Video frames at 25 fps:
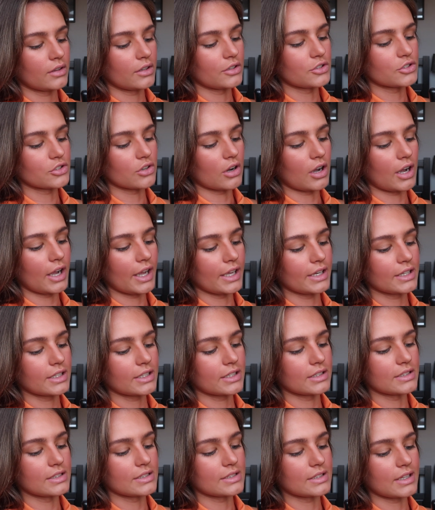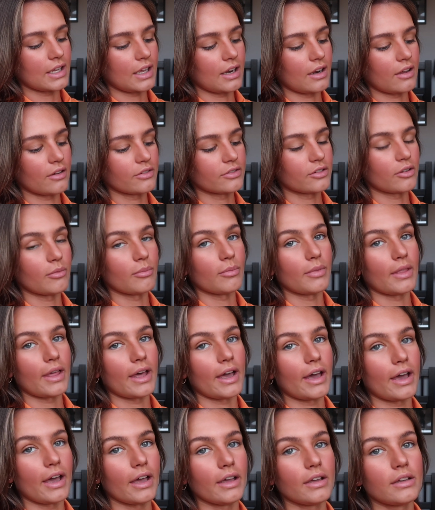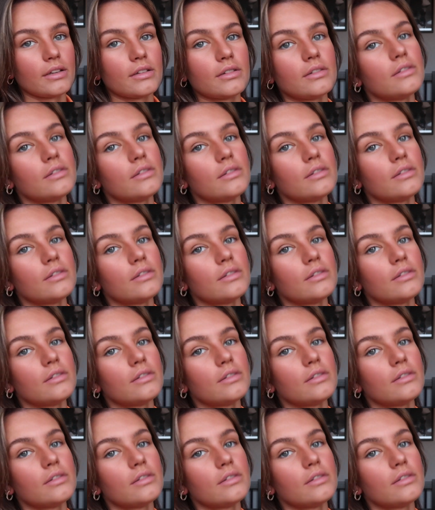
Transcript: dried concealer from there,